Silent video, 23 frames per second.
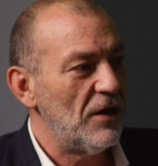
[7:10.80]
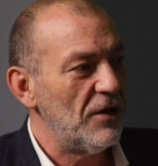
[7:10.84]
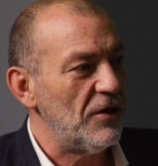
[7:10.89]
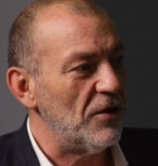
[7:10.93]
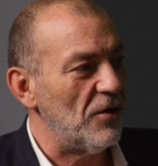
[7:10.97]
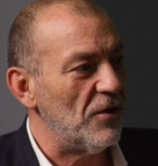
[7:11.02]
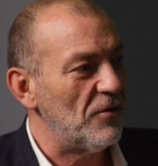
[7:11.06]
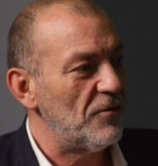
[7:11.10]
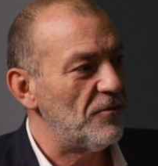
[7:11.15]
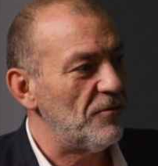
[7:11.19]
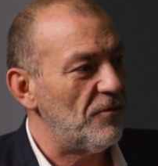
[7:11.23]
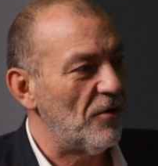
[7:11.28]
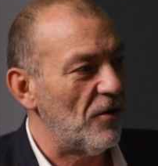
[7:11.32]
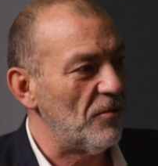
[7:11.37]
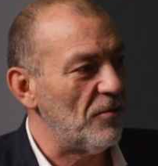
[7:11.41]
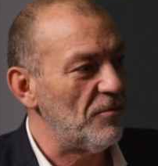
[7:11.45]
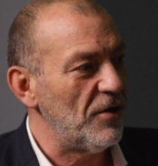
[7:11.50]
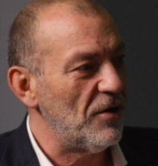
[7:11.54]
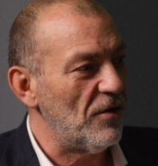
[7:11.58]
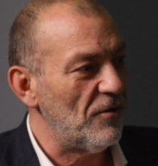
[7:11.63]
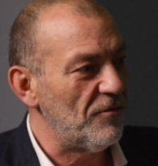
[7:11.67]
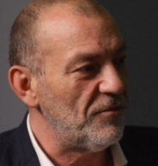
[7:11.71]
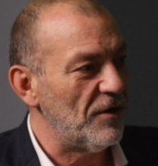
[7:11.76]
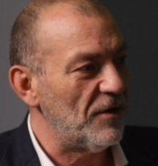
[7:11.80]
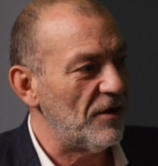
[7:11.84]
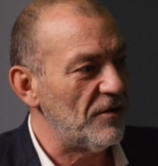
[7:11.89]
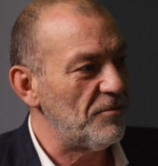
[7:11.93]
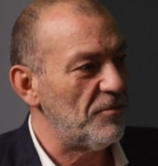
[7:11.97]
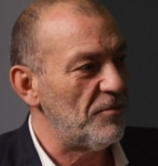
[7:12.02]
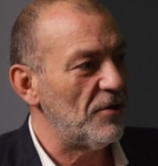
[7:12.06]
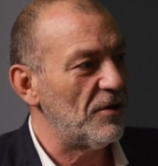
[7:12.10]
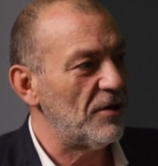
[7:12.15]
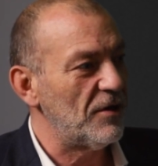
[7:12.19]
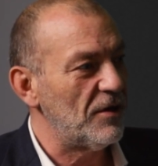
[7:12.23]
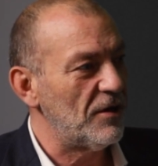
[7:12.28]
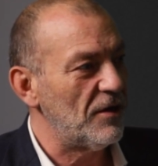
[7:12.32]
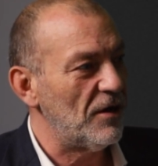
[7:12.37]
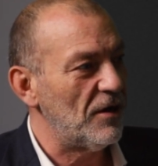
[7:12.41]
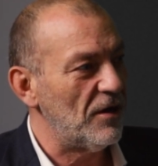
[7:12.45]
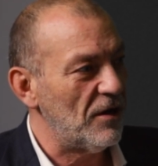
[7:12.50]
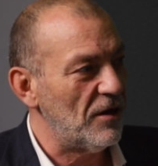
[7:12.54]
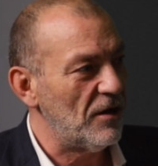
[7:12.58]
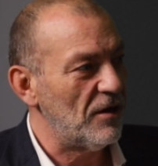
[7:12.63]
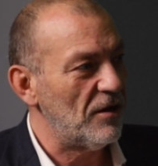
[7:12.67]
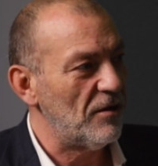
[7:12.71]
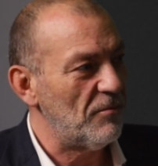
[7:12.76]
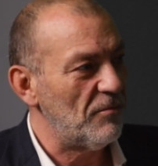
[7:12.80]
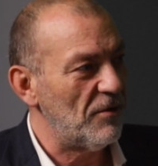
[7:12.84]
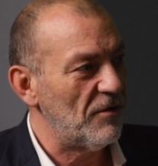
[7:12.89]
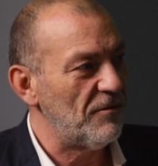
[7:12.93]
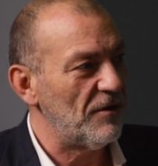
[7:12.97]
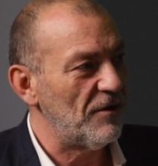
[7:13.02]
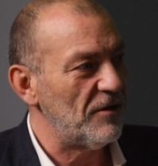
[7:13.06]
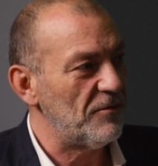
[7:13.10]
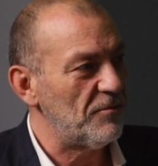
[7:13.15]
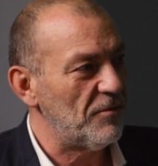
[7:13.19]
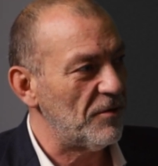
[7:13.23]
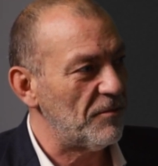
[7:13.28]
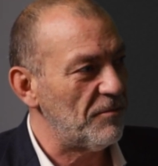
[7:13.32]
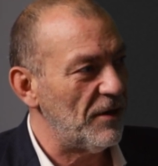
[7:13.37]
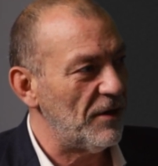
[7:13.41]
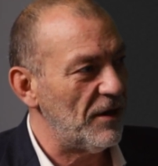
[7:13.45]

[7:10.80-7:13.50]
you know, follow me on Facebook, my Facebook